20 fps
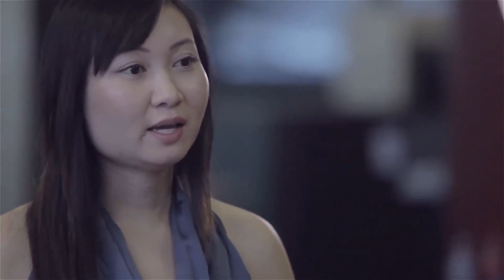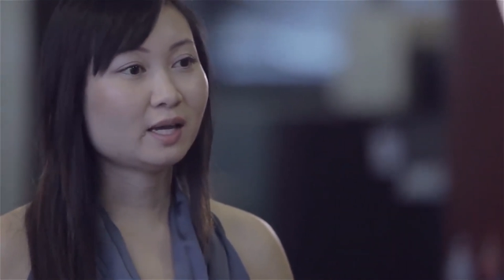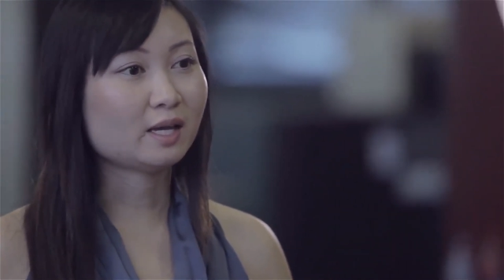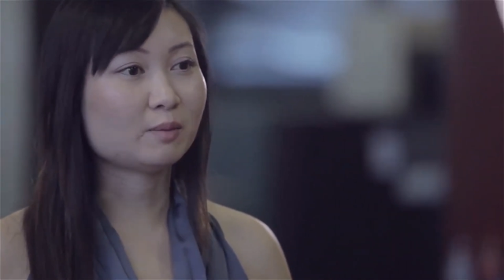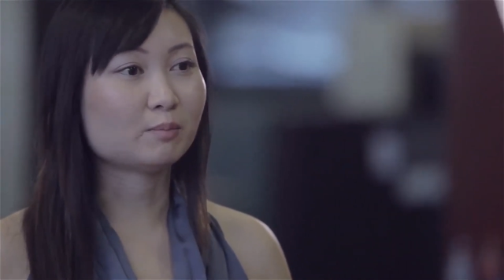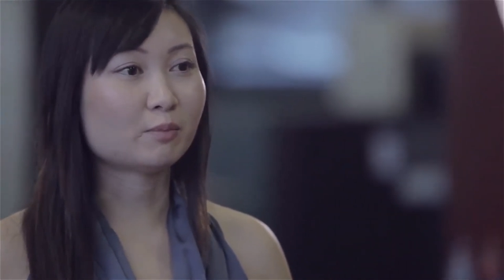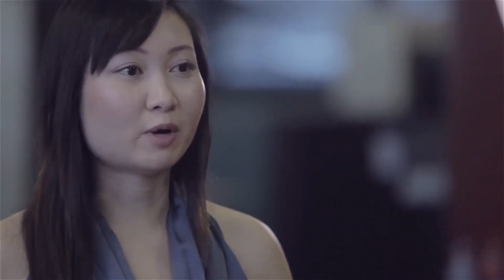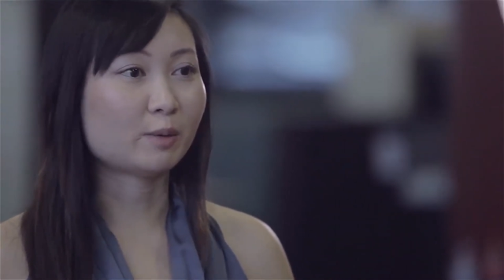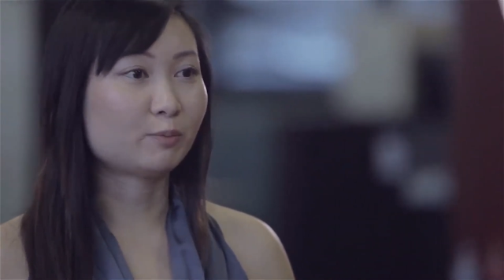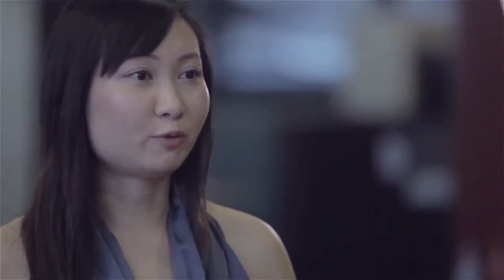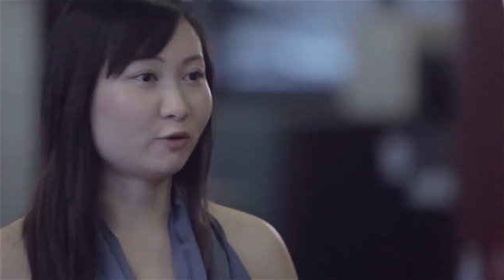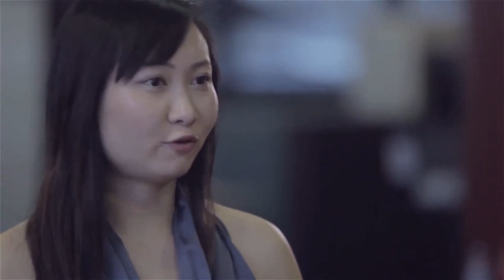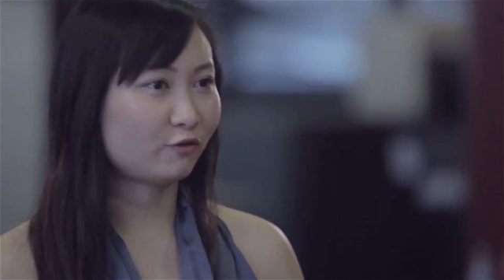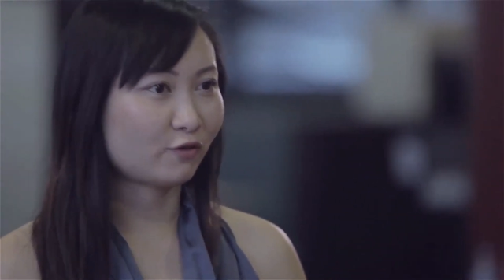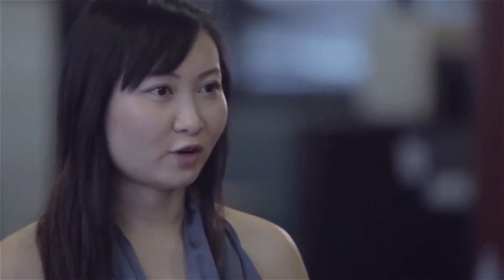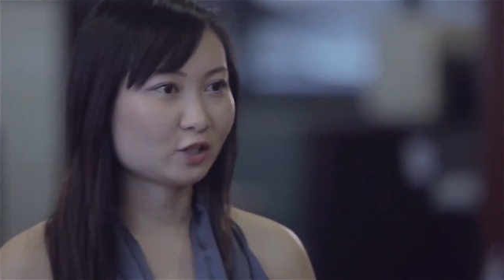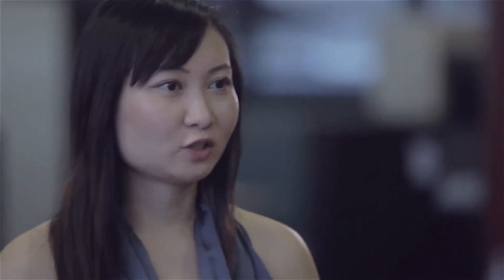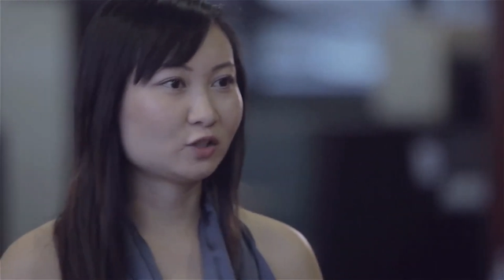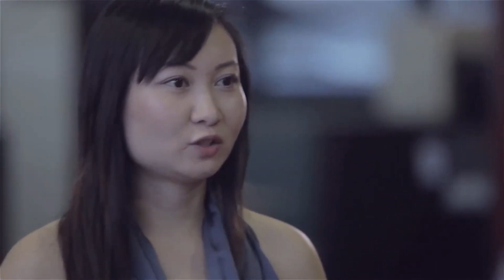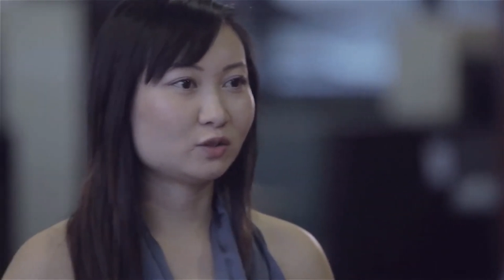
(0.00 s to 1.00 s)
in my
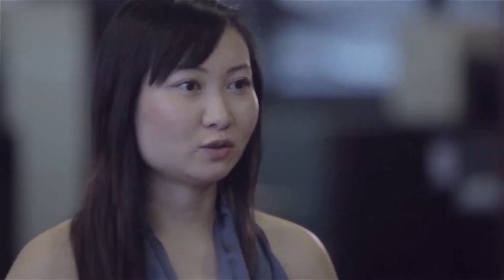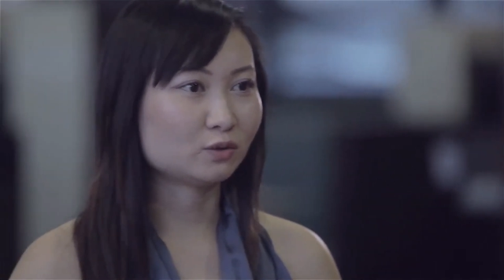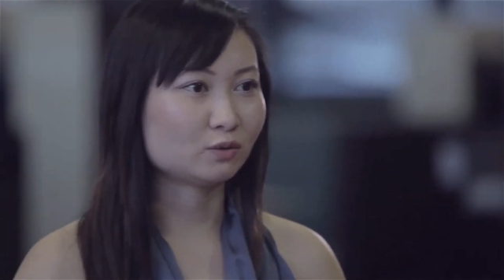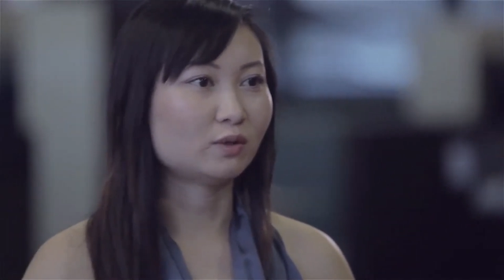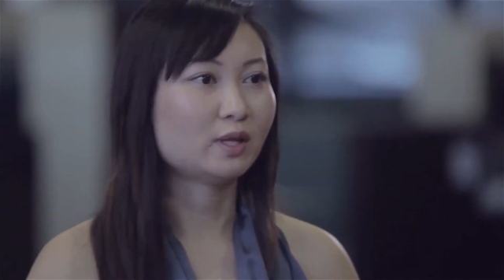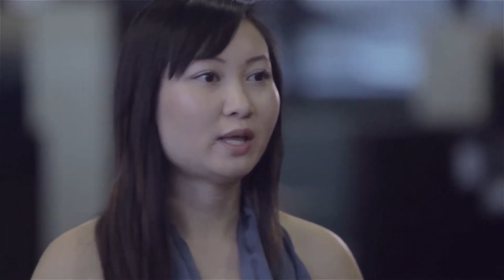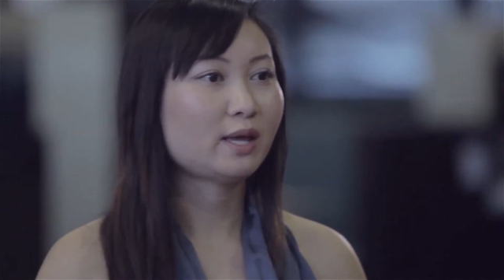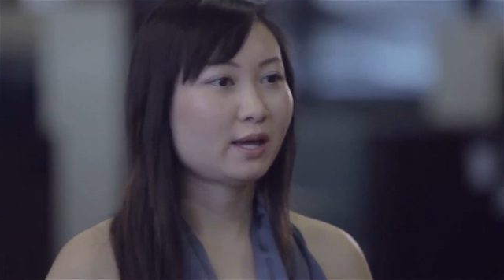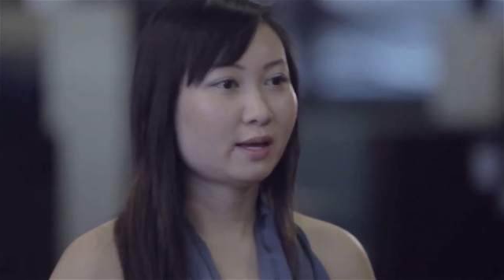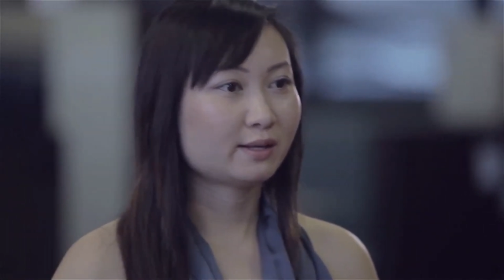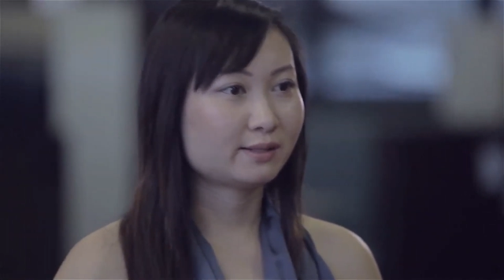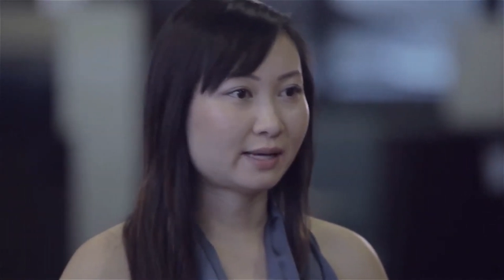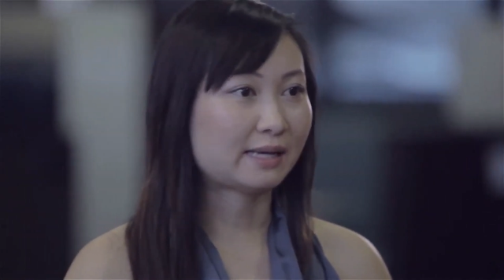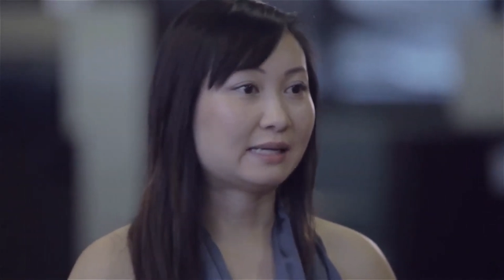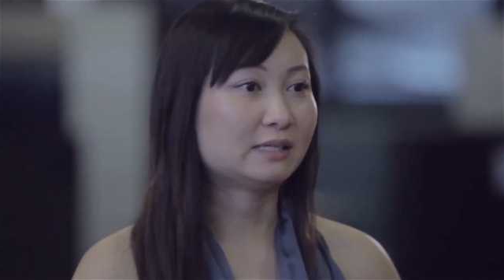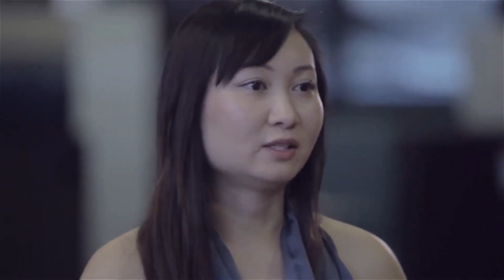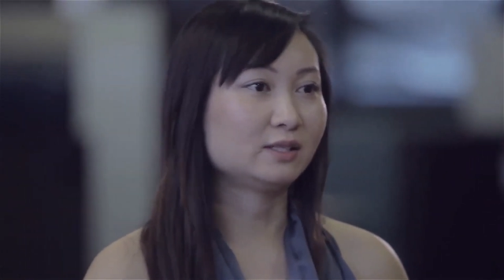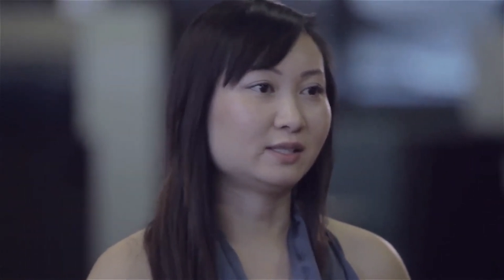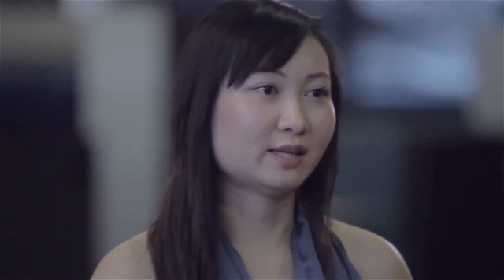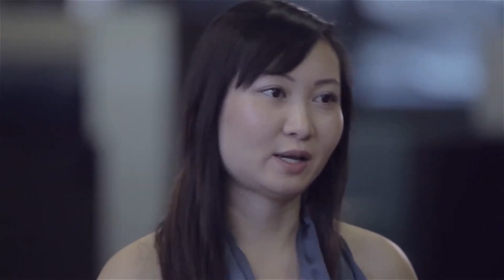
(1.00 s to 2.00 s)
professional
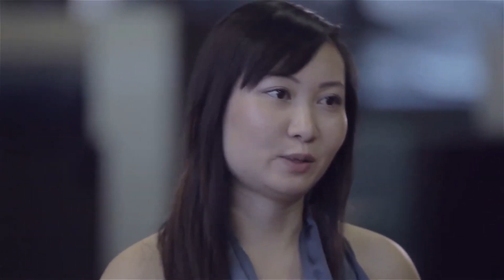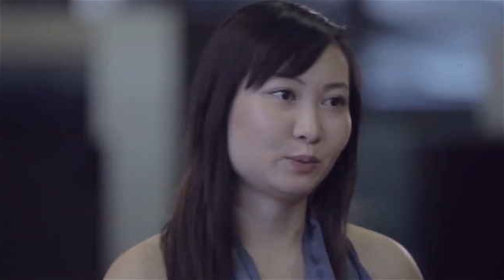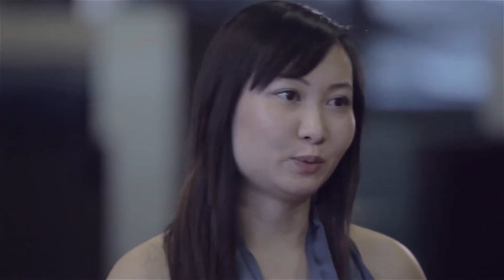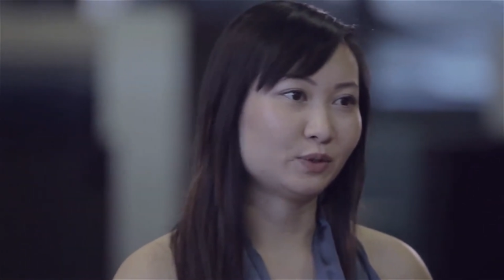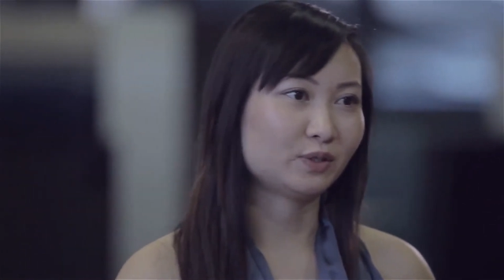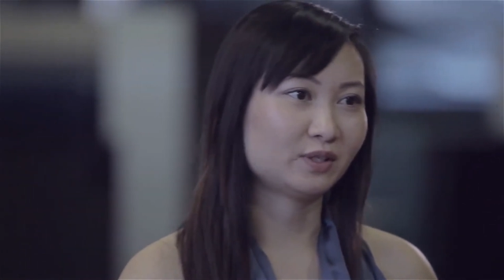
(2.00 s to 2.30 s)
day-to-day -day